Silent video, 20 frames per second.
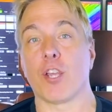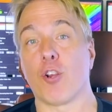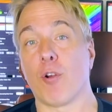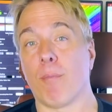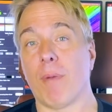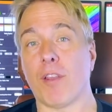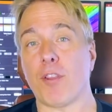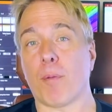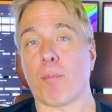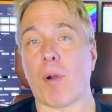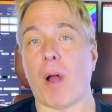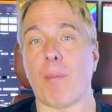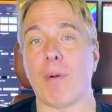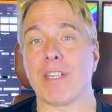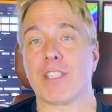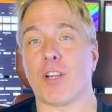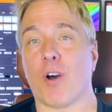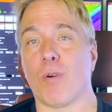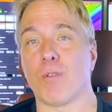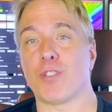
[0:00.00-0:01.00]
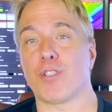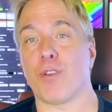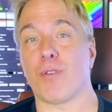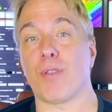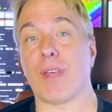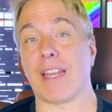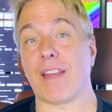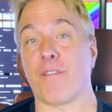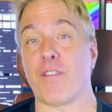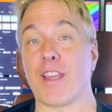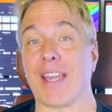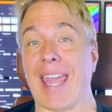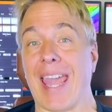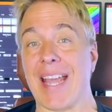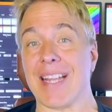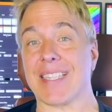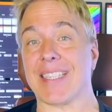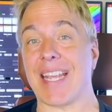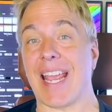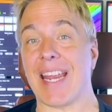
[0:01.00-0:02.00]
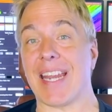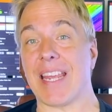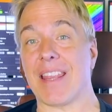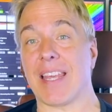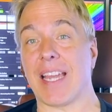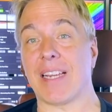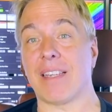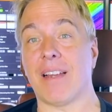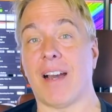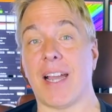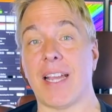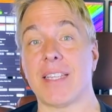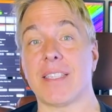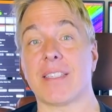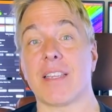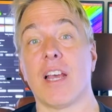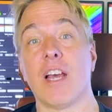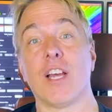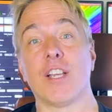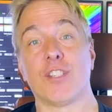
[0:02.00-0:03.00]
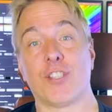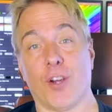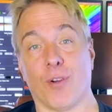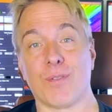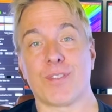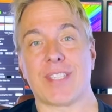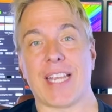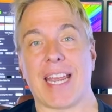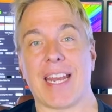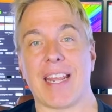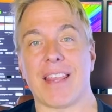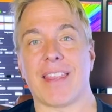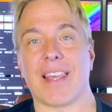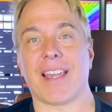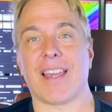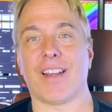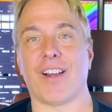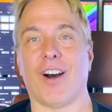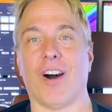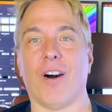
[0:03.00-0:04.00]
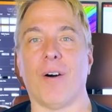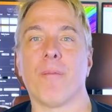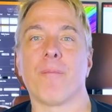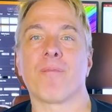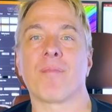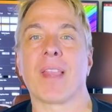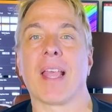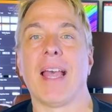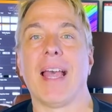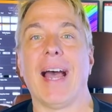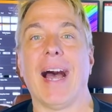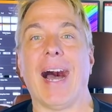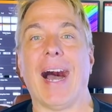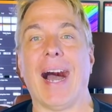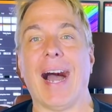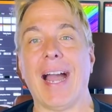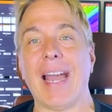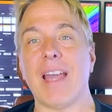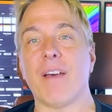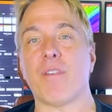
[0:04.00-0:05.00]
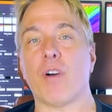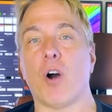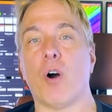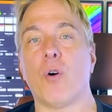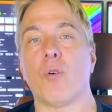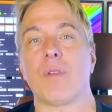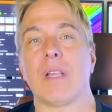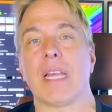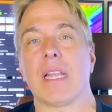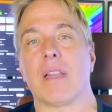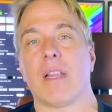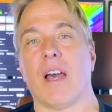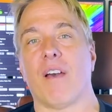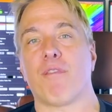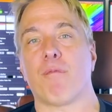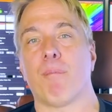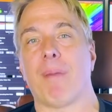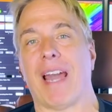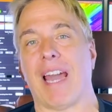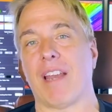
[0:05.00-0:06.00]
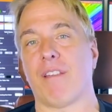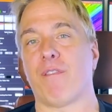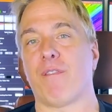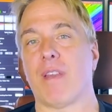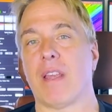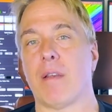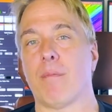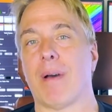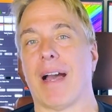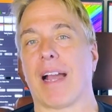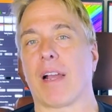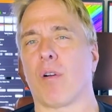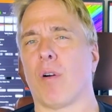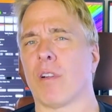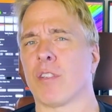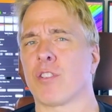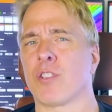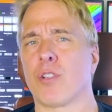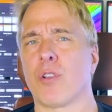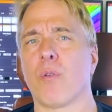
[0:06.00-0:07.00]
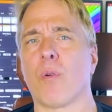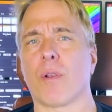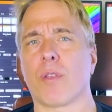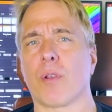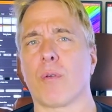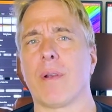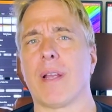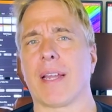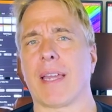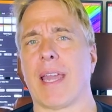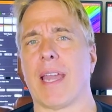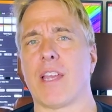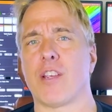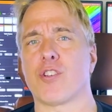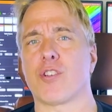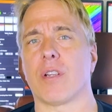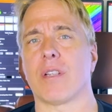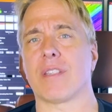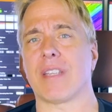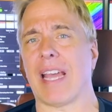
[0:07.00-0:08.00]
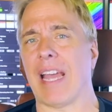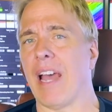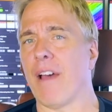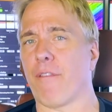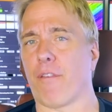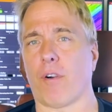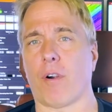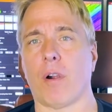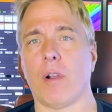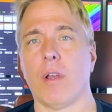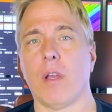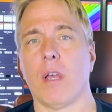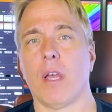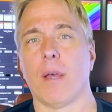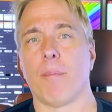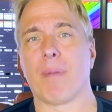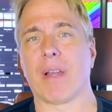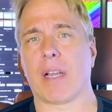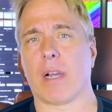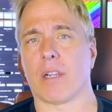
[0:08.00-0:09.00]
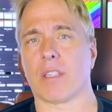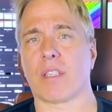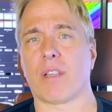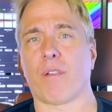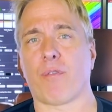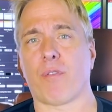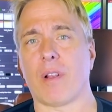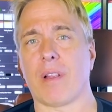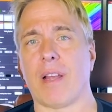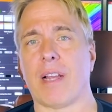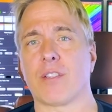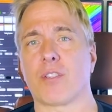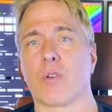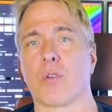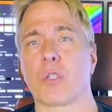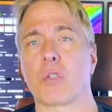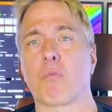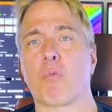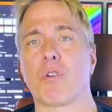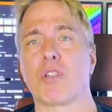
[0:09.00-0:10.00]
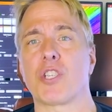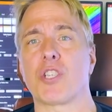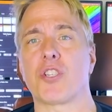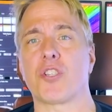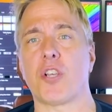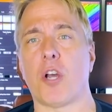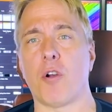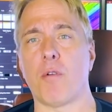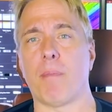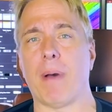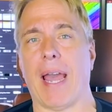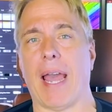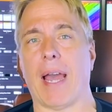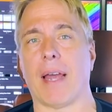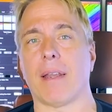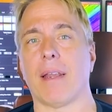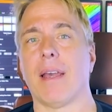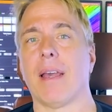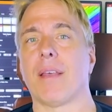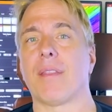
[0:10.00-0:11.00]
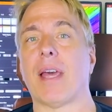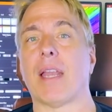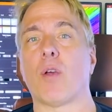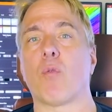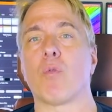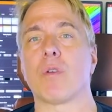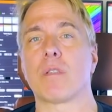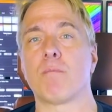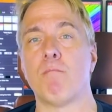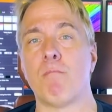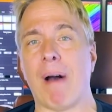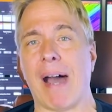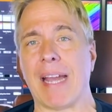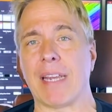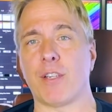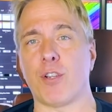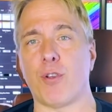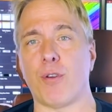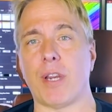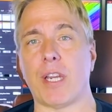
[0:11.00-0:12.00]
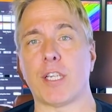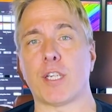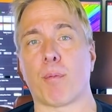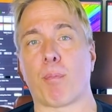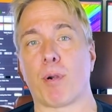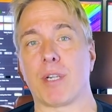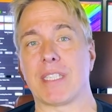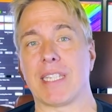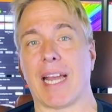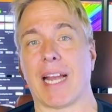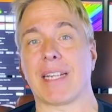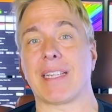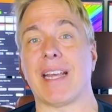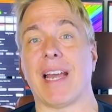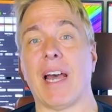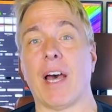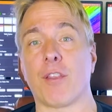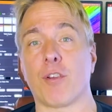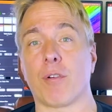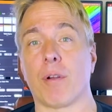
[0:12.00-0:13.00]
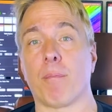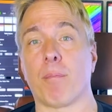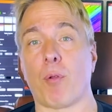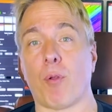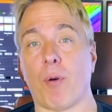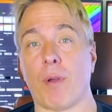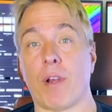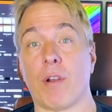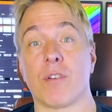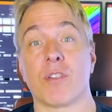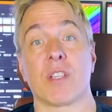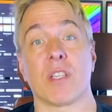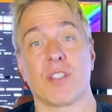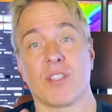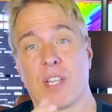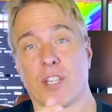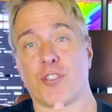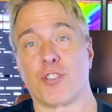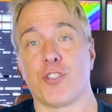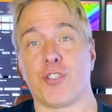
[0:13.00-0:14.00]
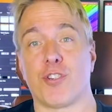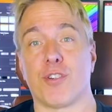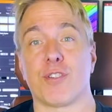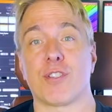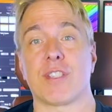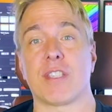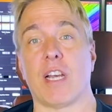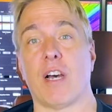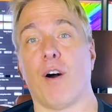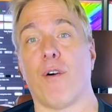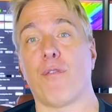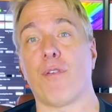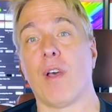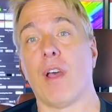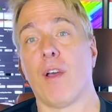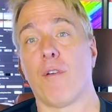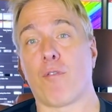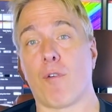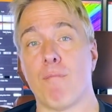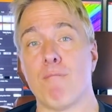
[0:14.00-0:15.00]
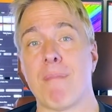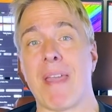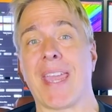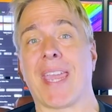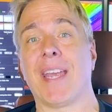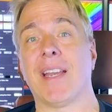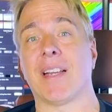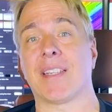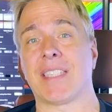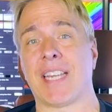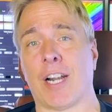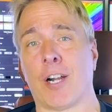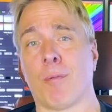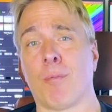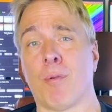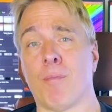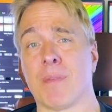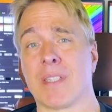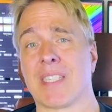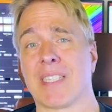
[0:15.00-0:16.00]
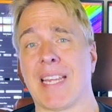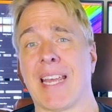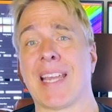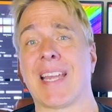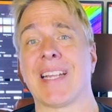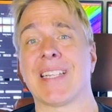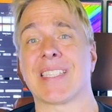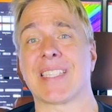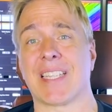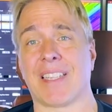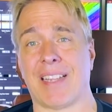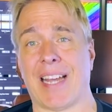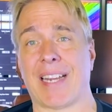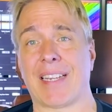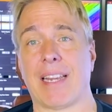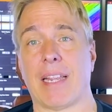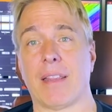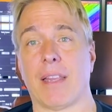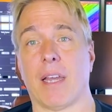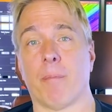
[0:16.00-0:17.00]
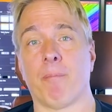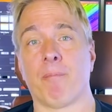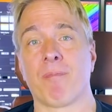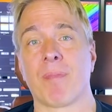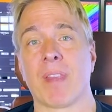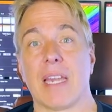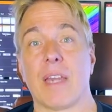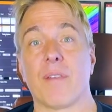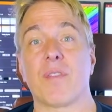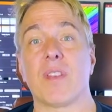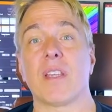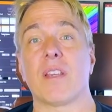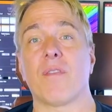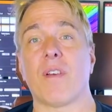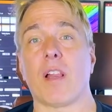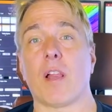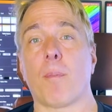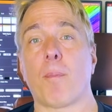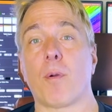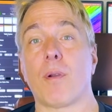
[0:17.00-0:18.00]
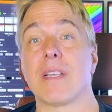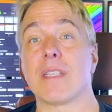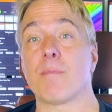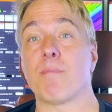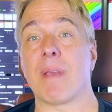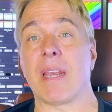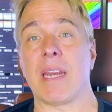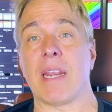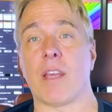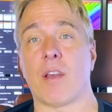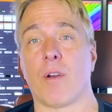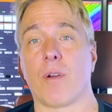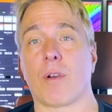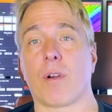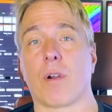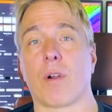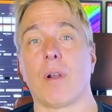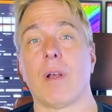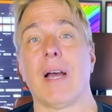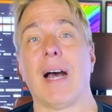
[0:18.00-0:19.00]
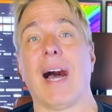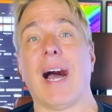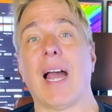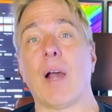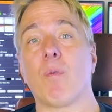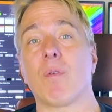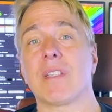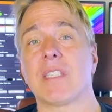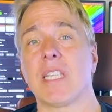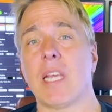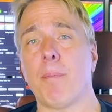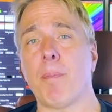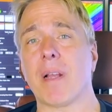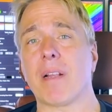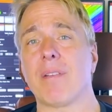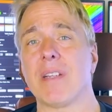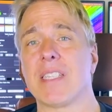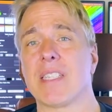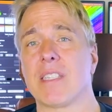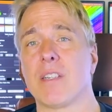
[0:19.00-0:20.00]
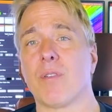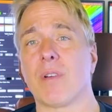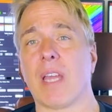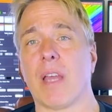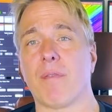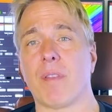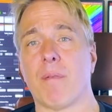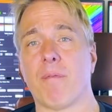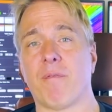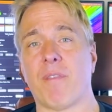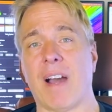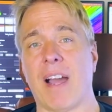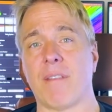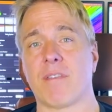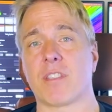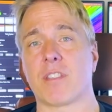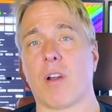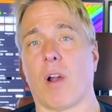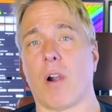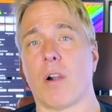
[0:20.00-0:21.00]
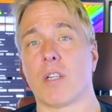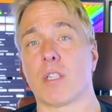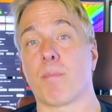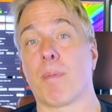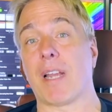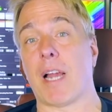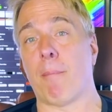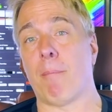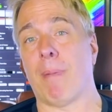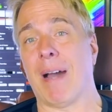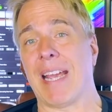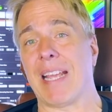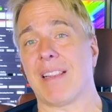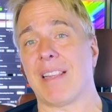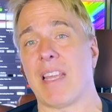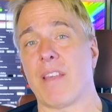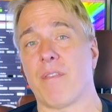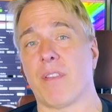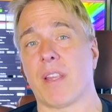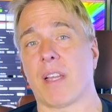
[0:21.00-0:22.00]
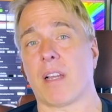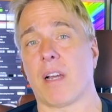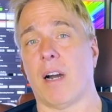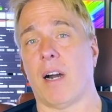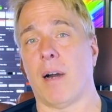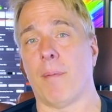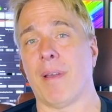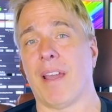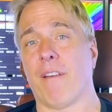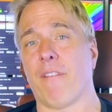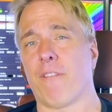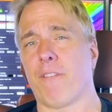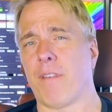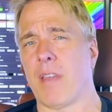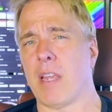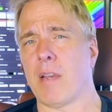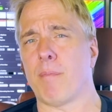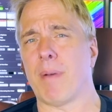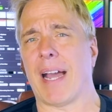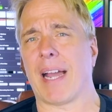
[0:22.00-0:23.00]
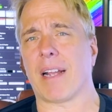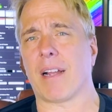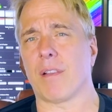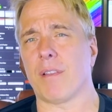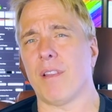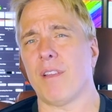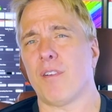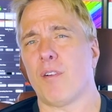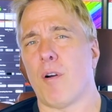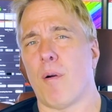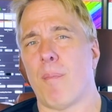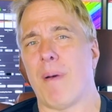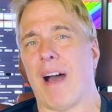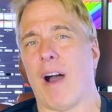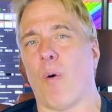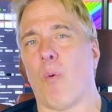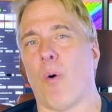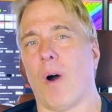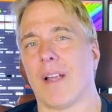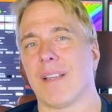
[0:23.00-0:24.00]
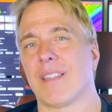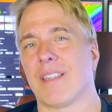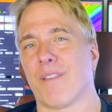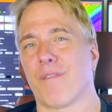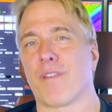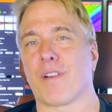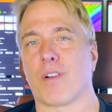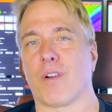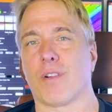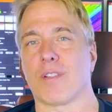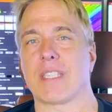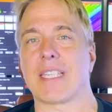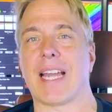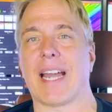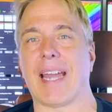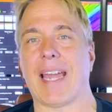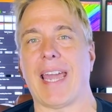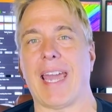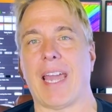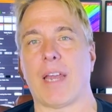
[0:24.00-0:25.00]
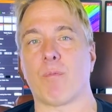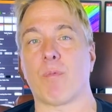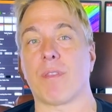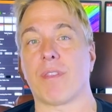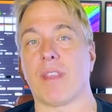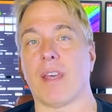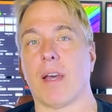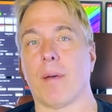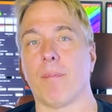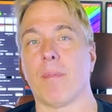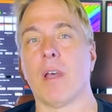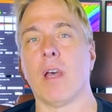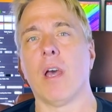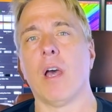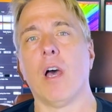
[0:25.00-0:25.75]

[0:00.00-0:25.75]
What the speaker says: Your mother probably told you that if you can't say anything nice, don't say anything at all. I have only left bad feedback on 2 or 3 occasions ever, because the freelancers were so bad that it was my duty to protect other employers such as yourself from making a terrible mistake in selecting them. If the developer is mediocre, I will typically still give them 5 stars, but I might leave in the comment feedback a little about what difficulty I had with them.